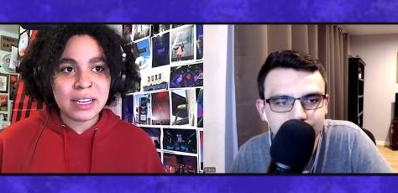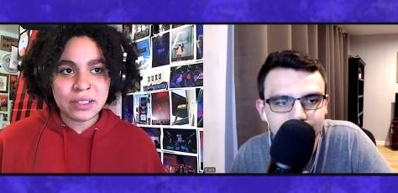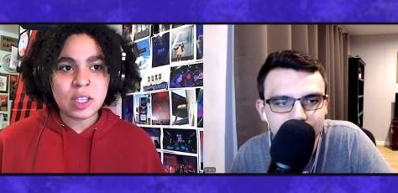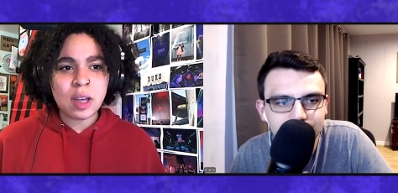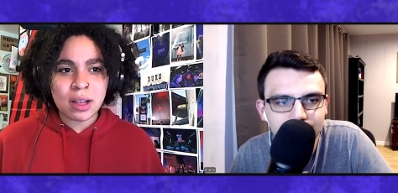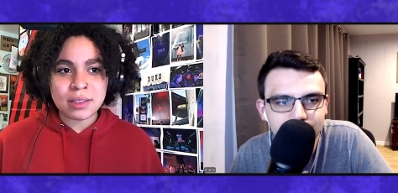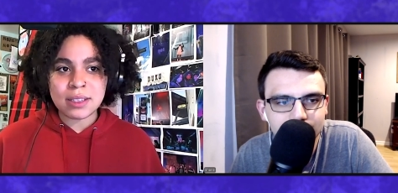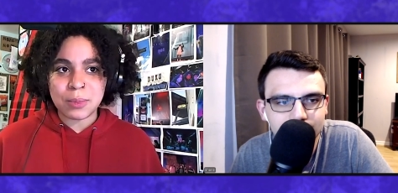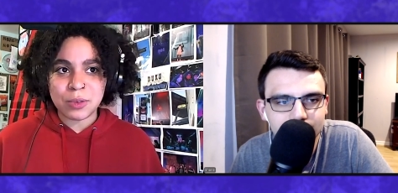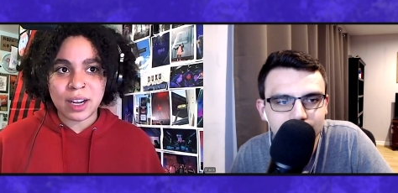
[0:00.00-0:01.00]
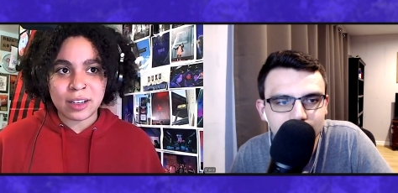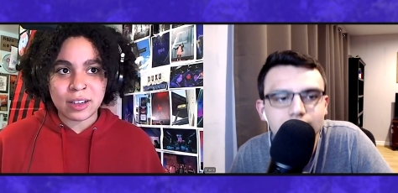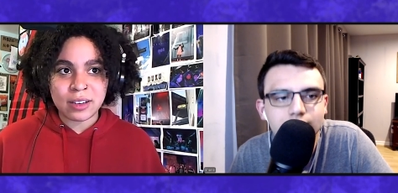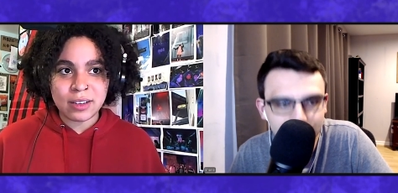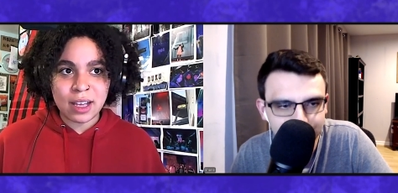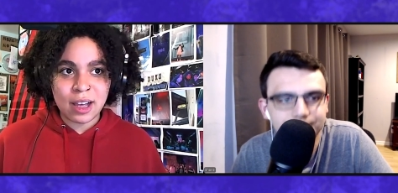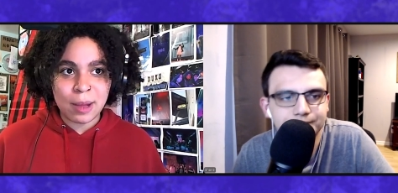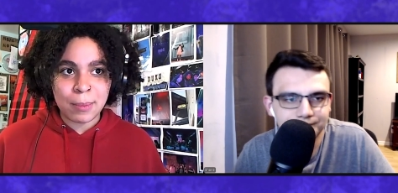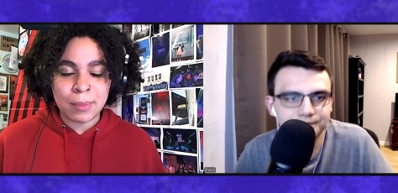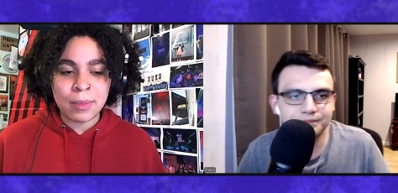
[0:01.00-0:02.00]
Speaker 1: is a concept record. Mm-hmm.
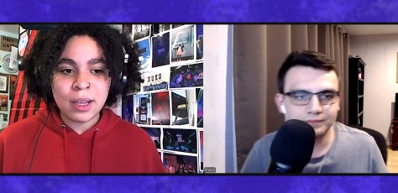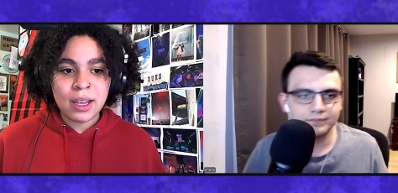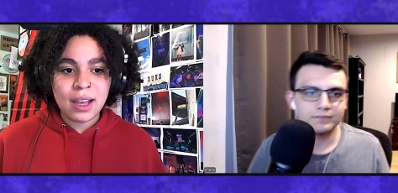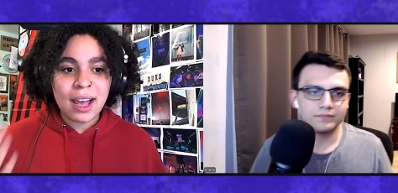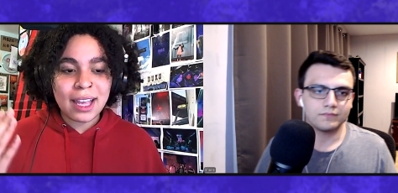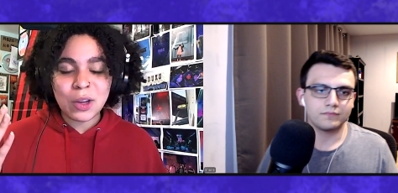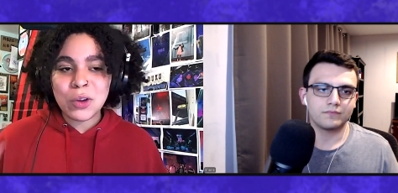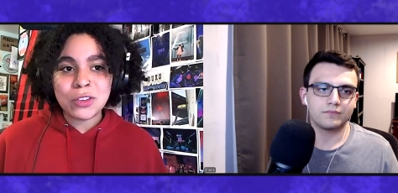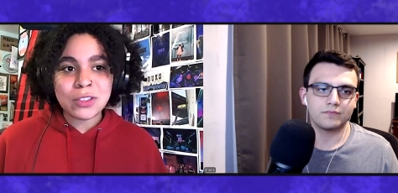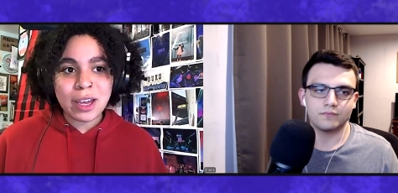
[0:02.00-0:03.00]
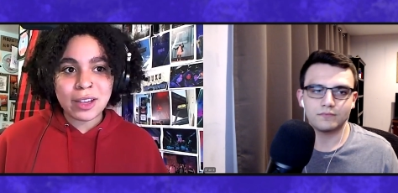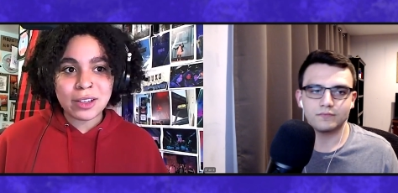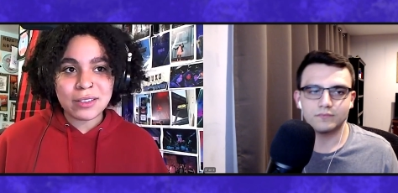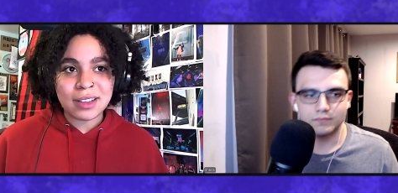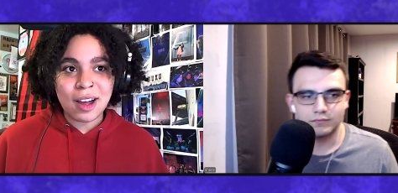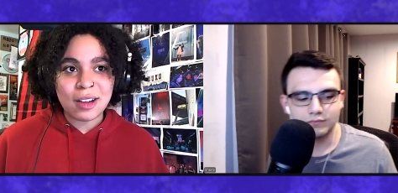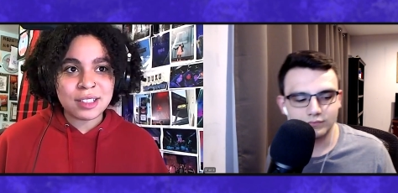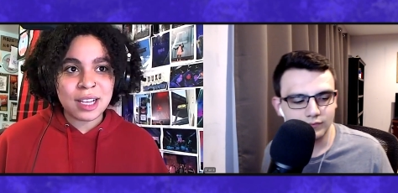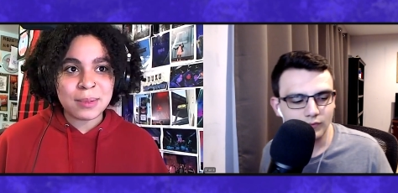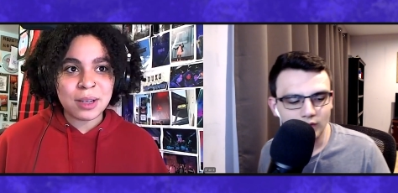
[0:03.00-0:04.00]
Um I couldn't tell you the
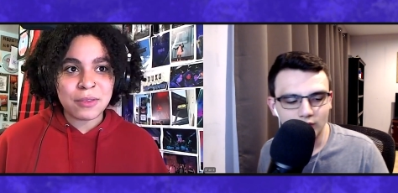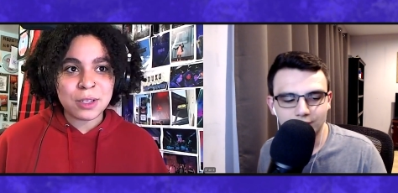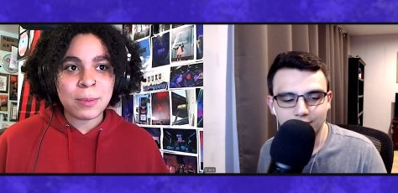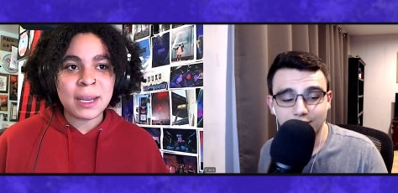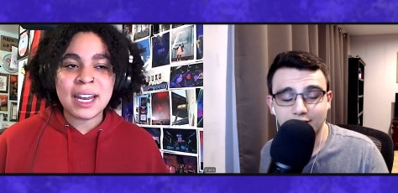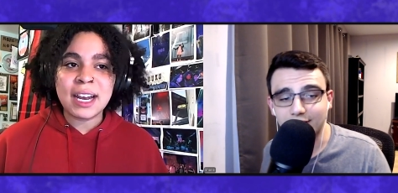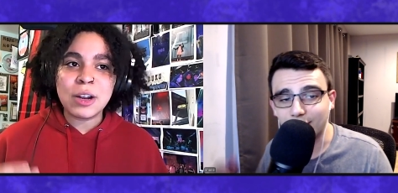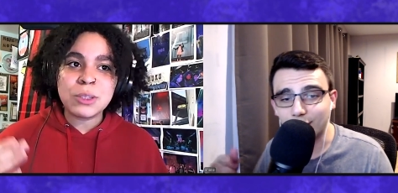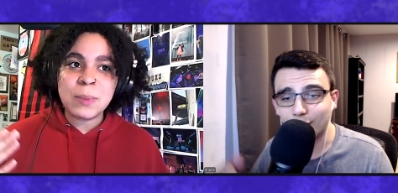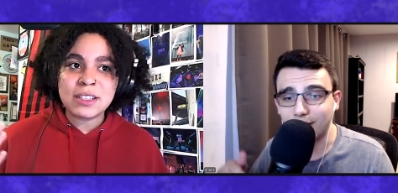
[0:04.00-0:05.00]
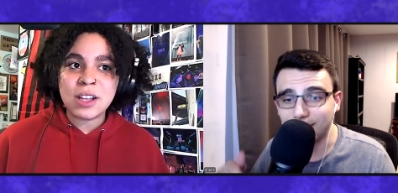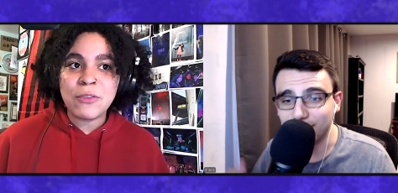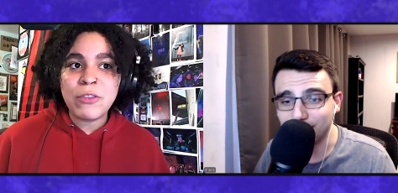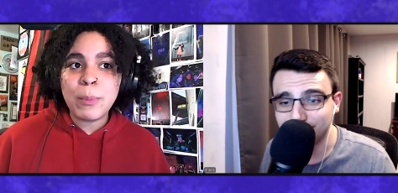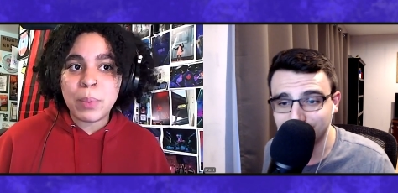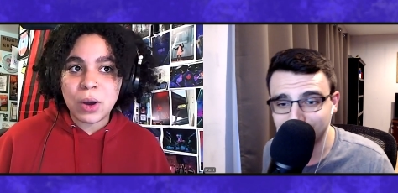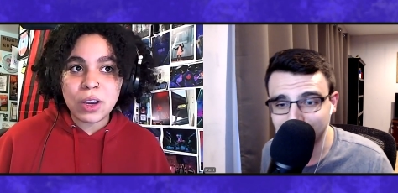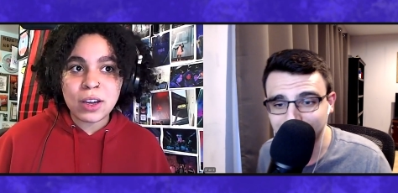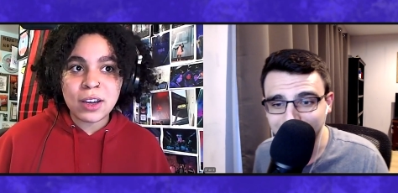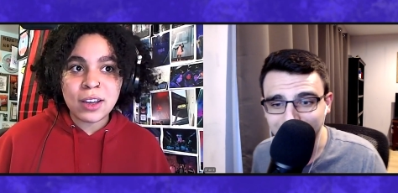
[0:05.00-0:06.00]
concept off the top of my head. I, I know it's right based here. off of a
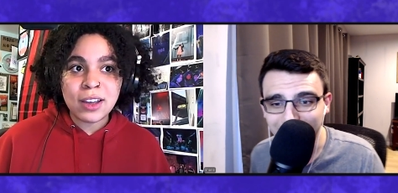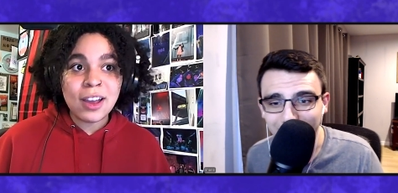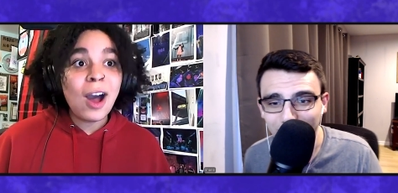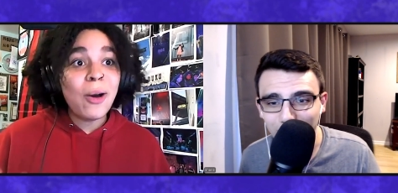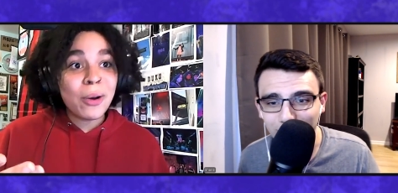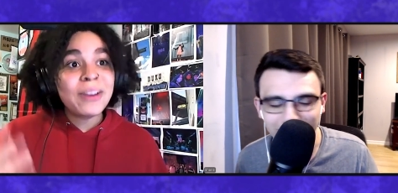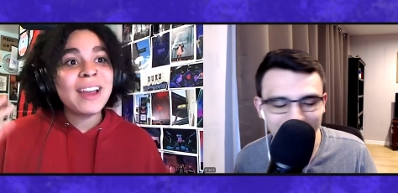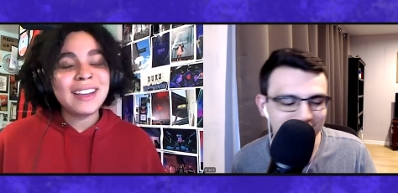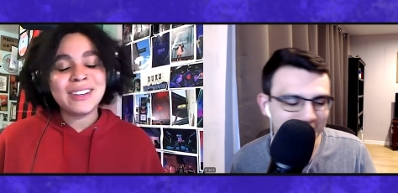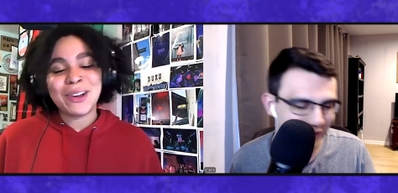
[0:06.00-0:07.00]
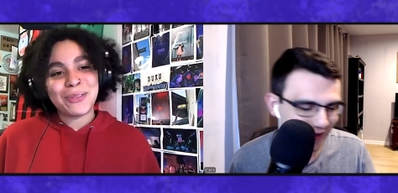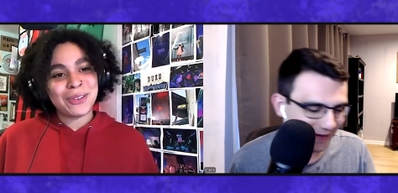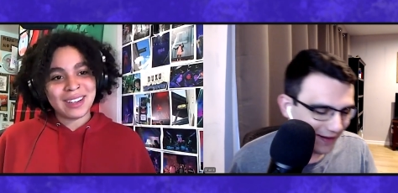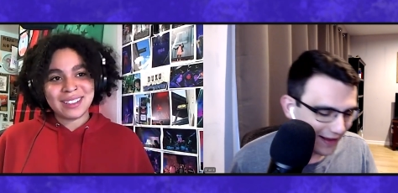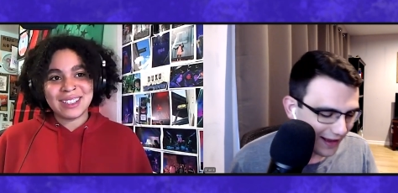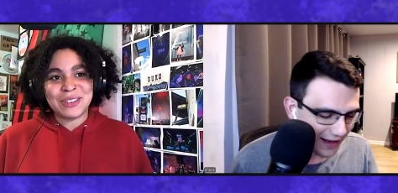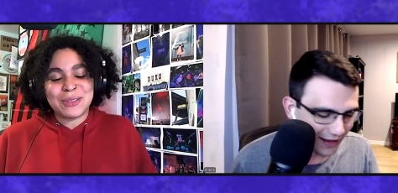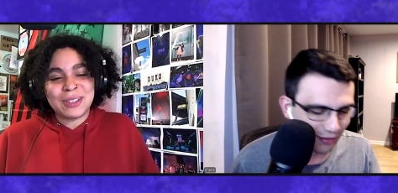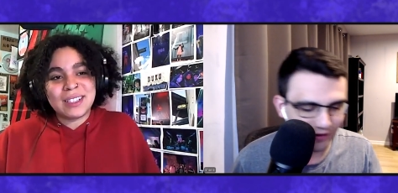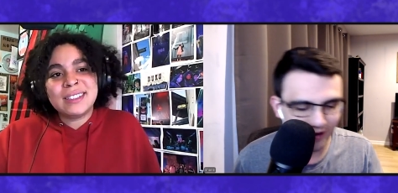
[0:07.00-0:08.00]
book.
Speaker 2: I got it. Oh, right okay. Here. Go yeah. for it. Go
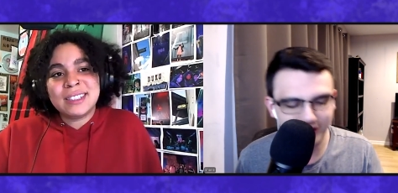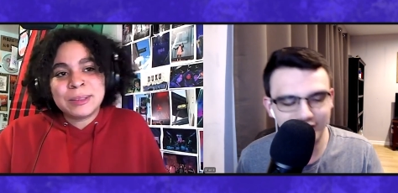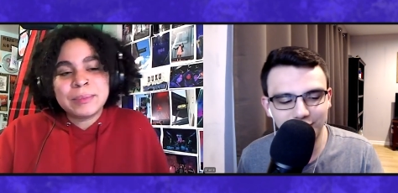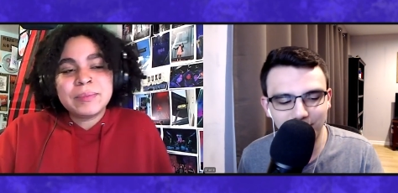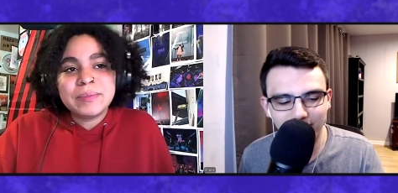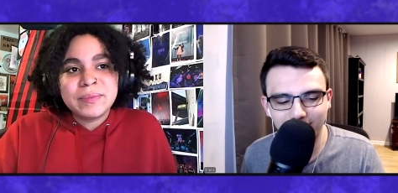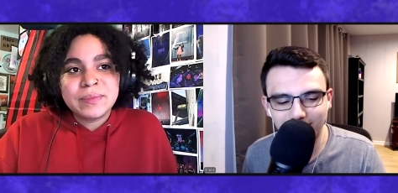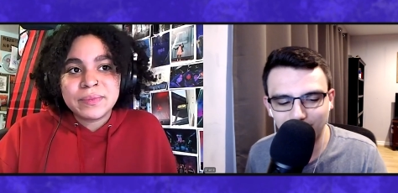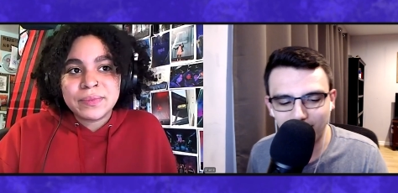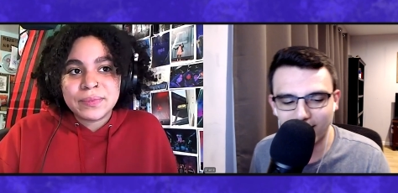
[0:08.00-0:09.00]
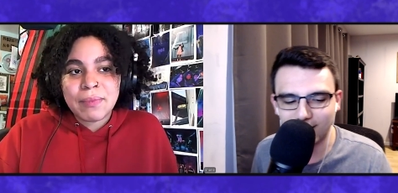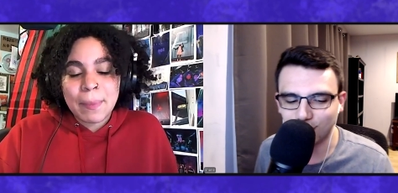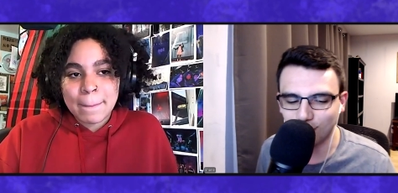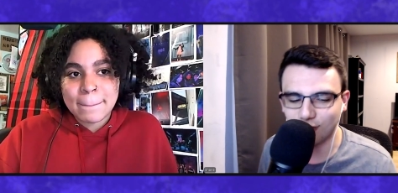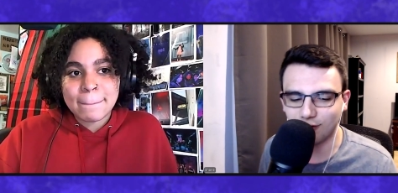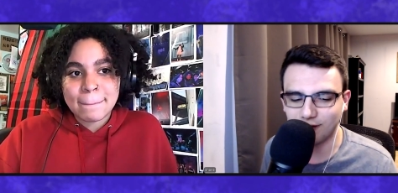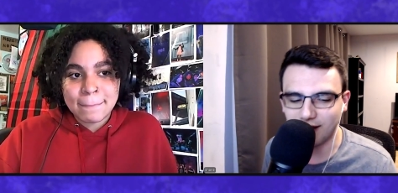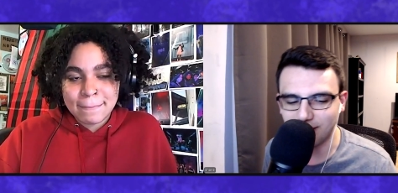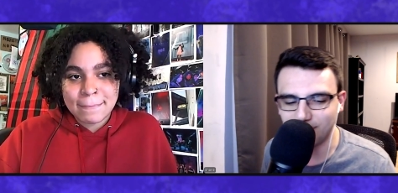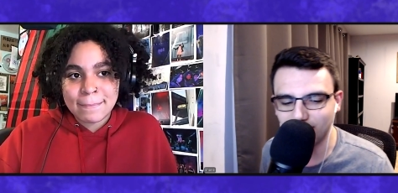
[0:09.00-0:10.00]
it's for it. Uh, inspired by Joseph
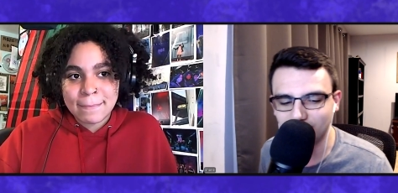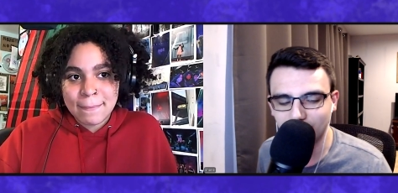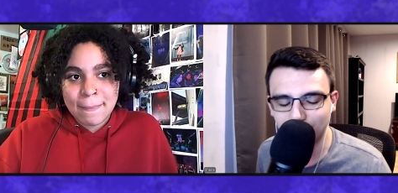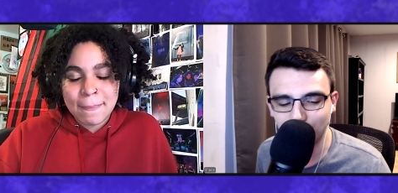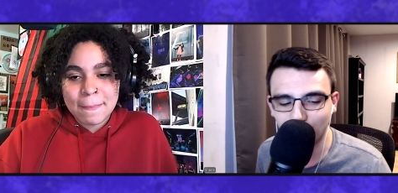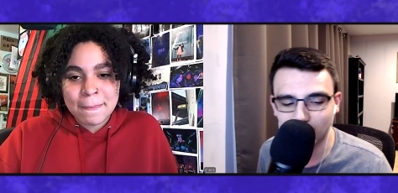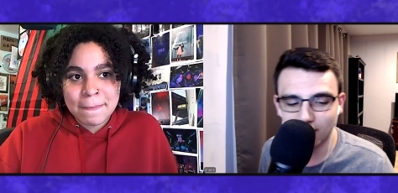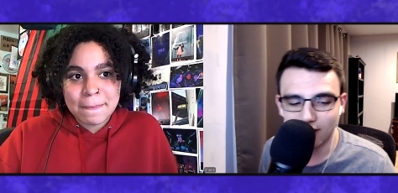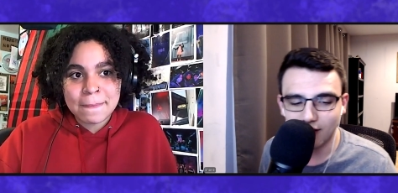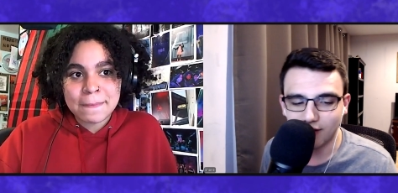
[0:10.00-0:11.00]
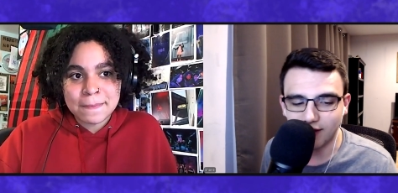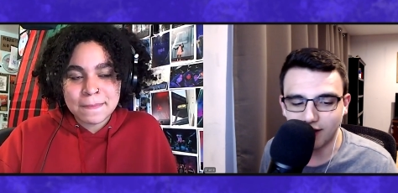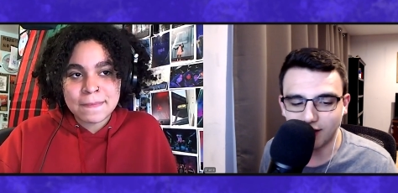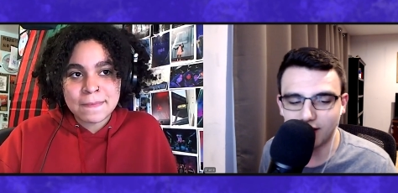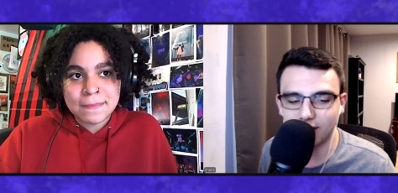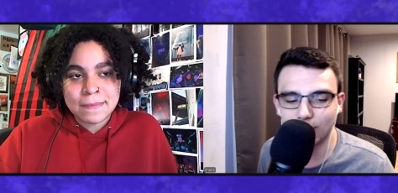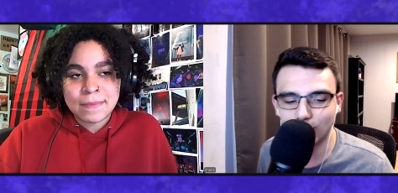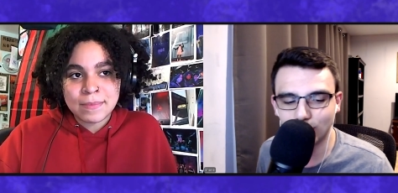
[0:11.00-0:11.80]
Campbell's book, The Hero's